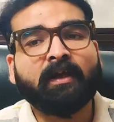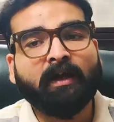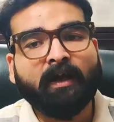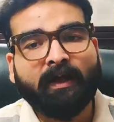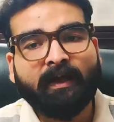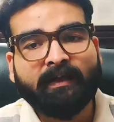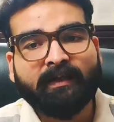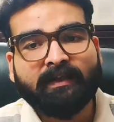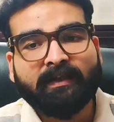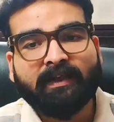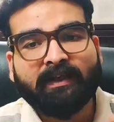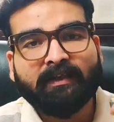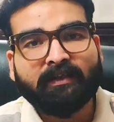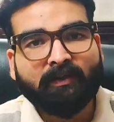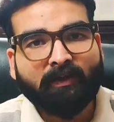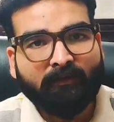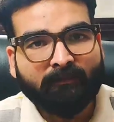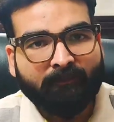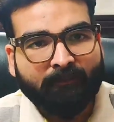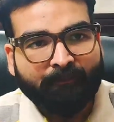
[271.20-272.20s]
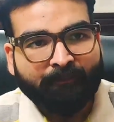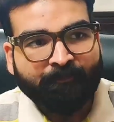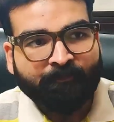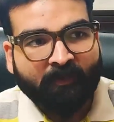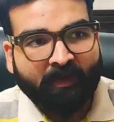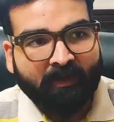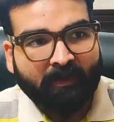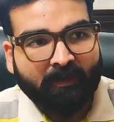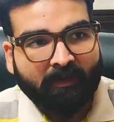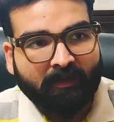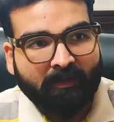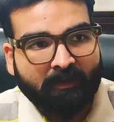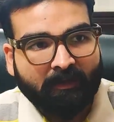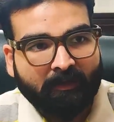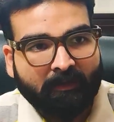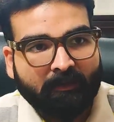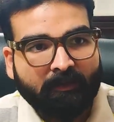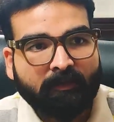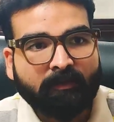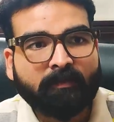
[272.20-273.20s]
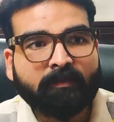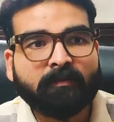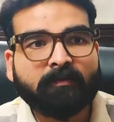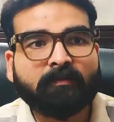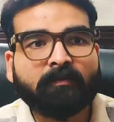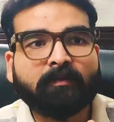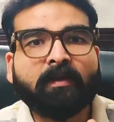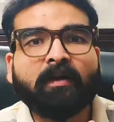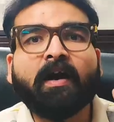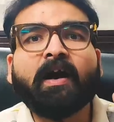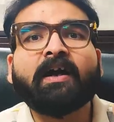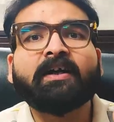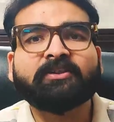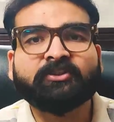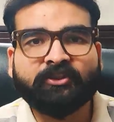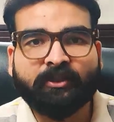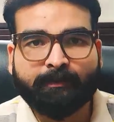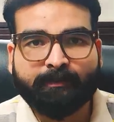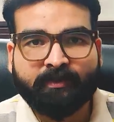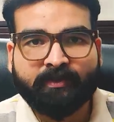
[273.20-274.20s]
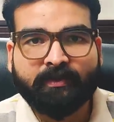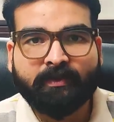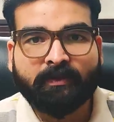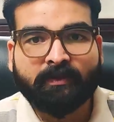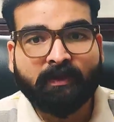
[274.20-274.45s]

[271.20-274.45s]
any kind of hardships.